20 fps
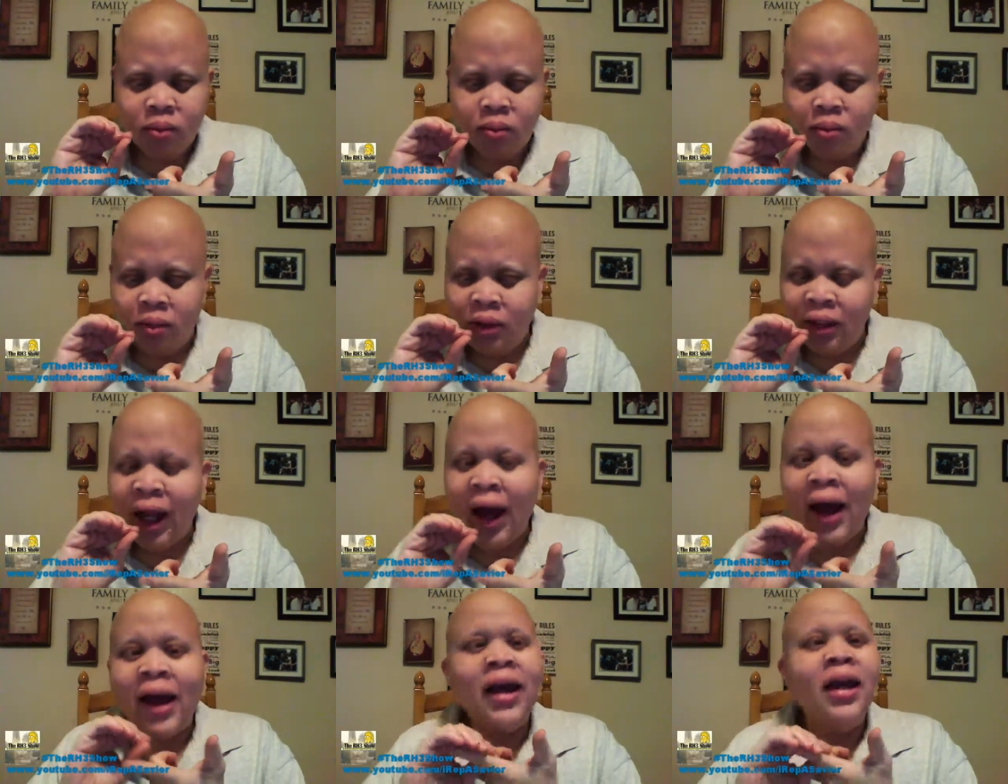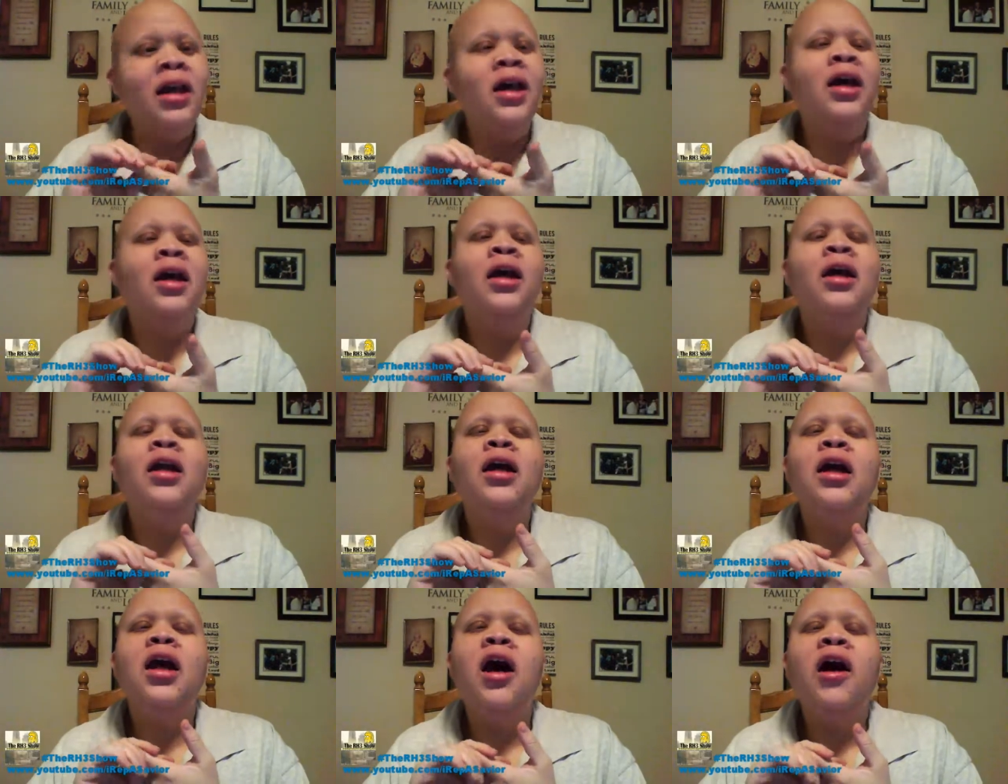like in
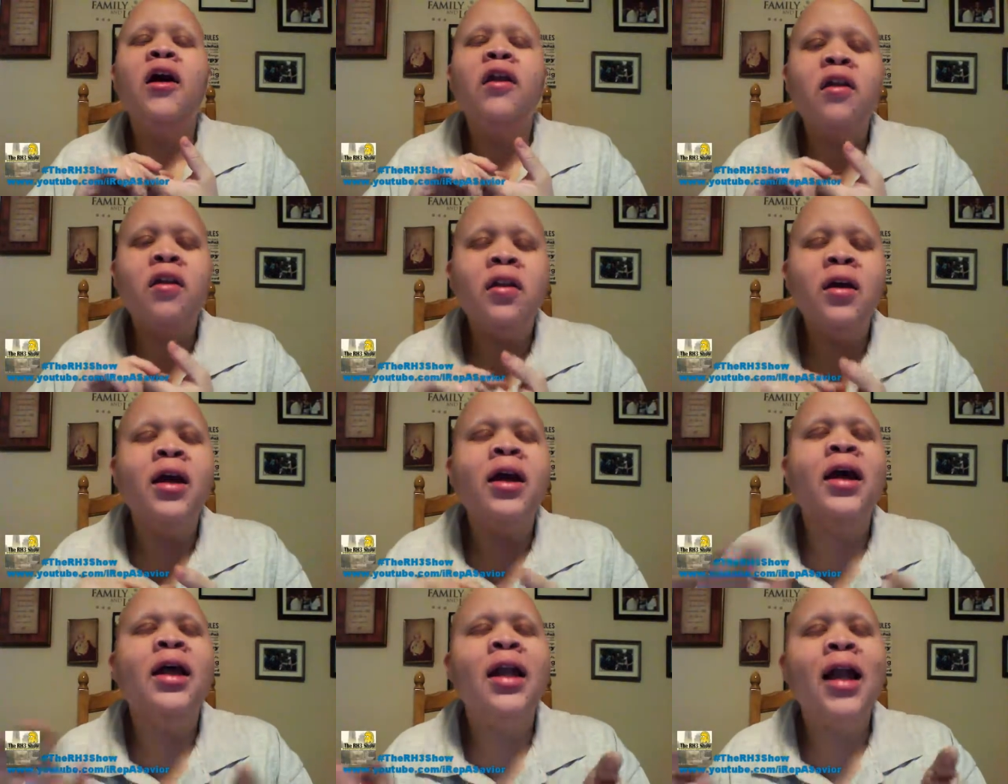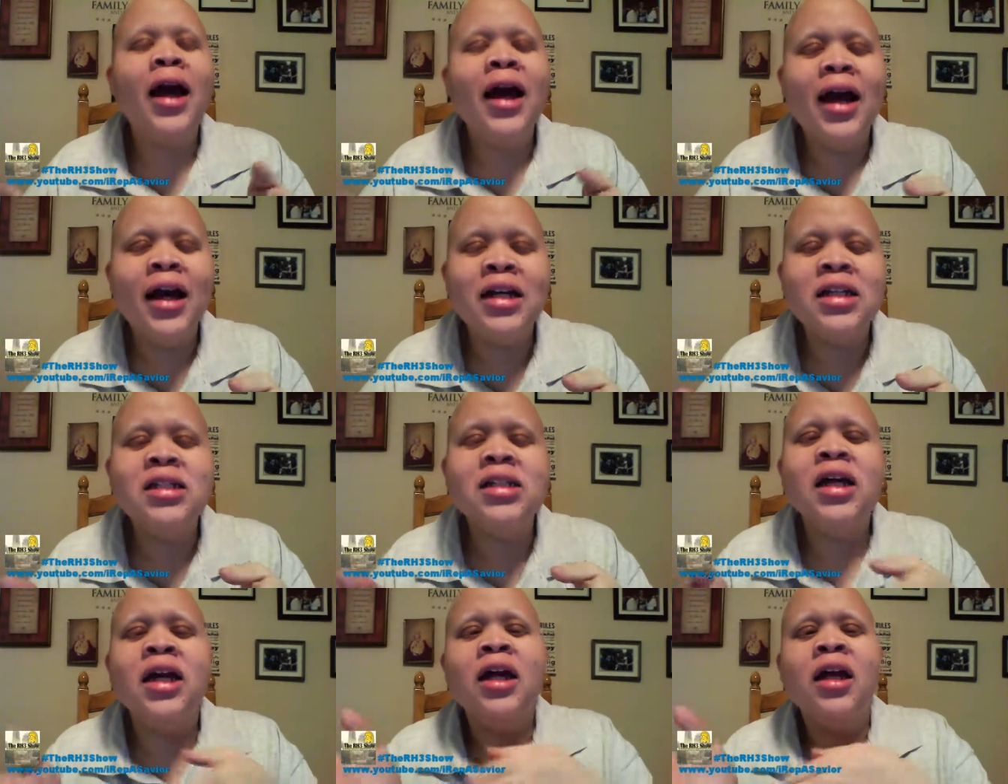any other thing, and like I
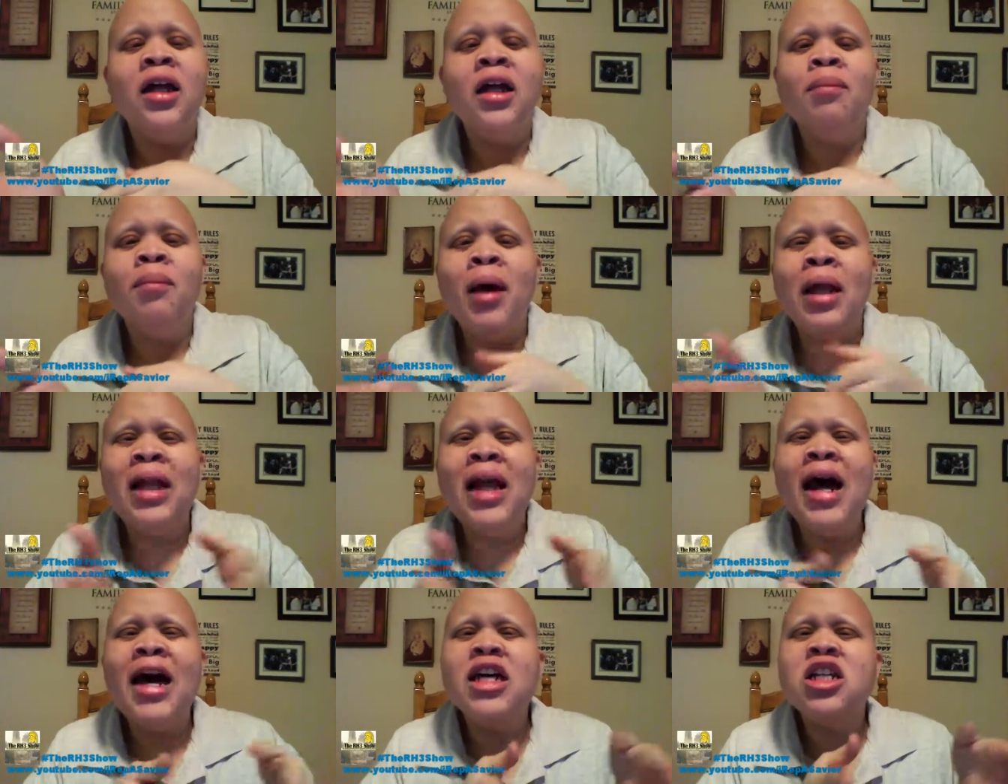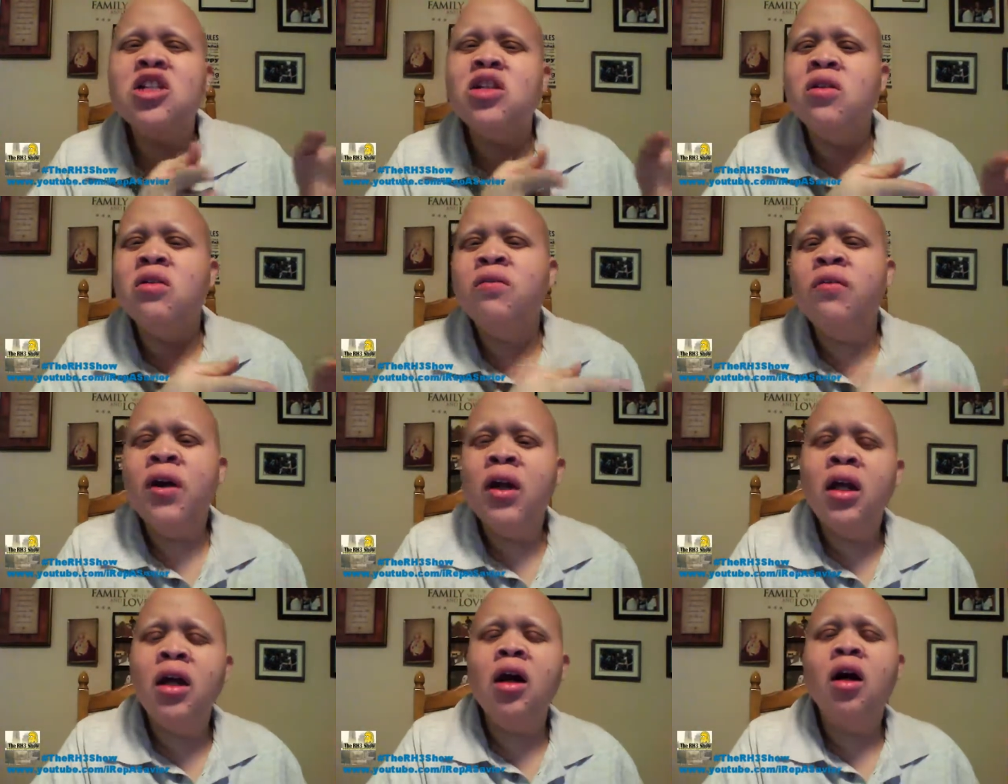said in my last two
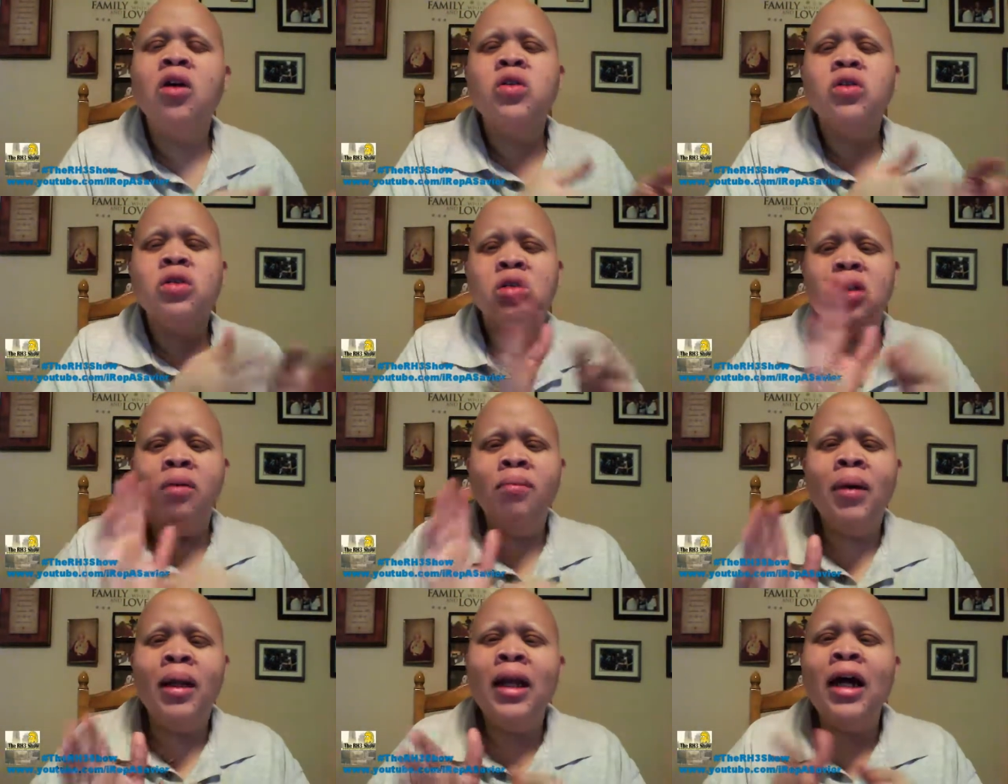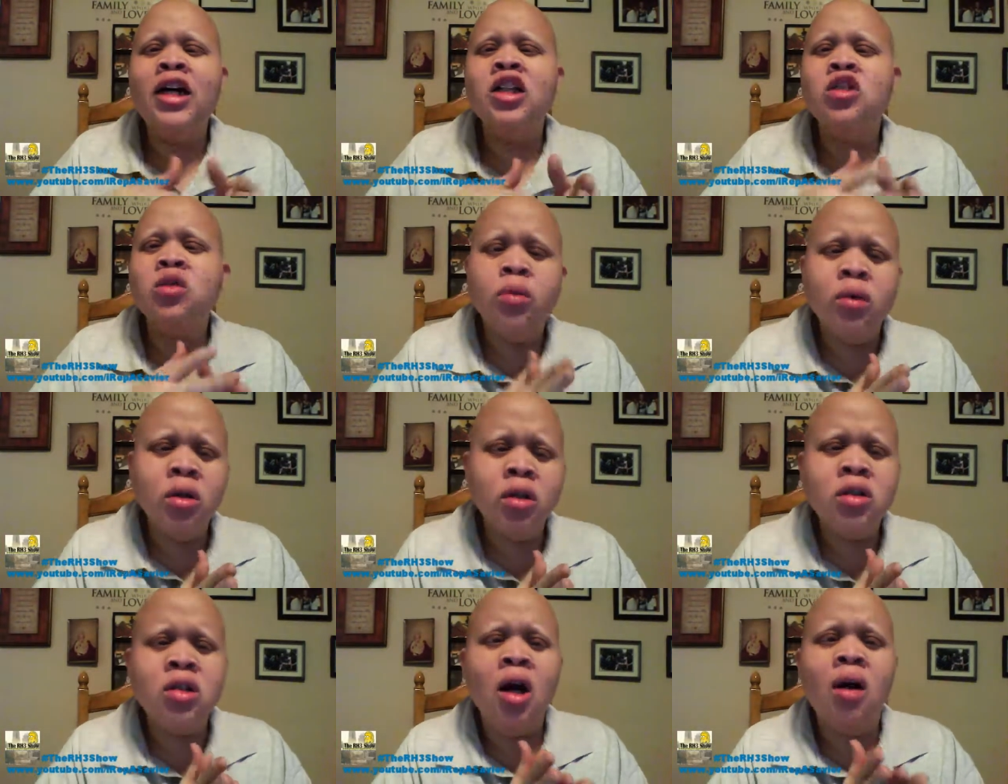videos, uh, my last
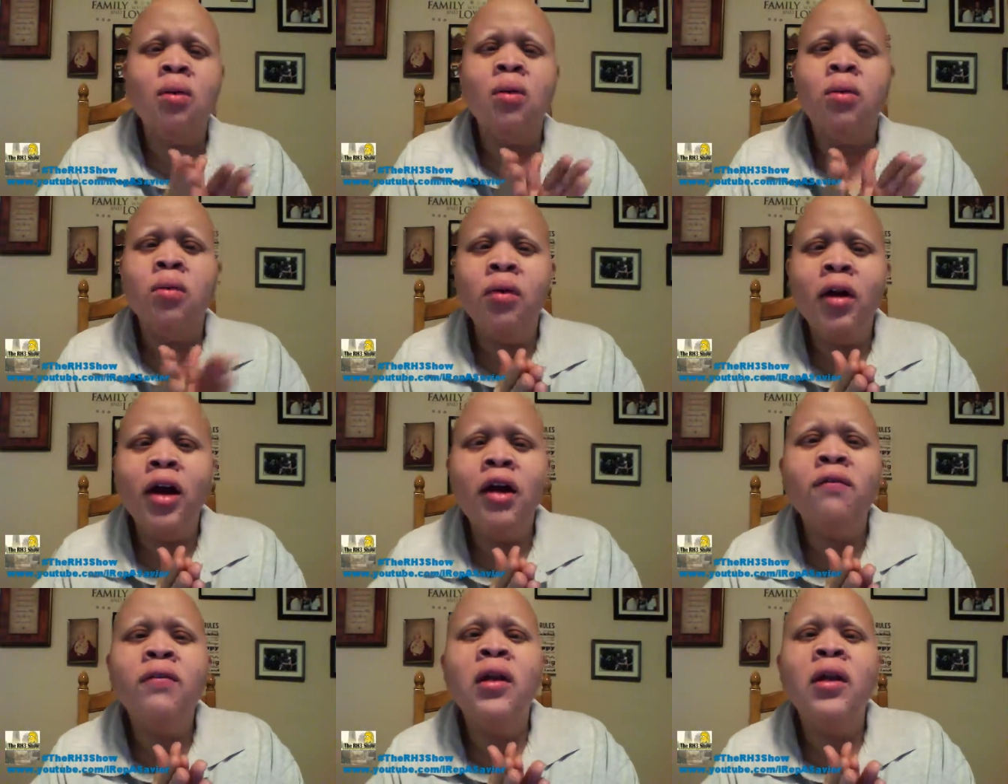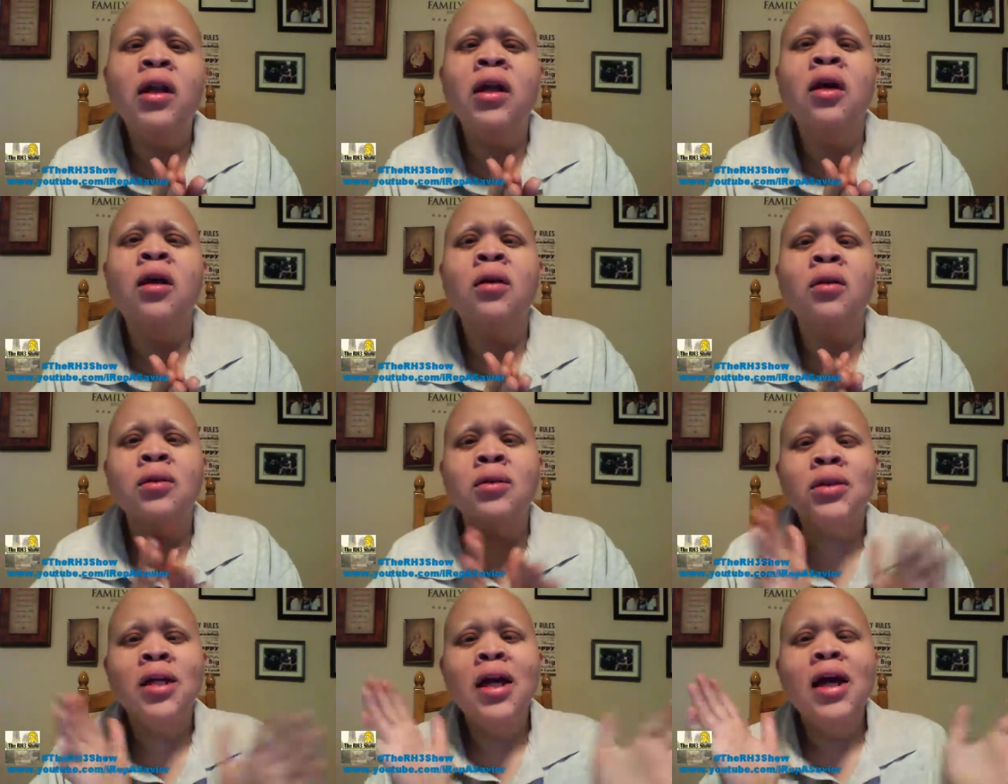Real Talk with Redd videos,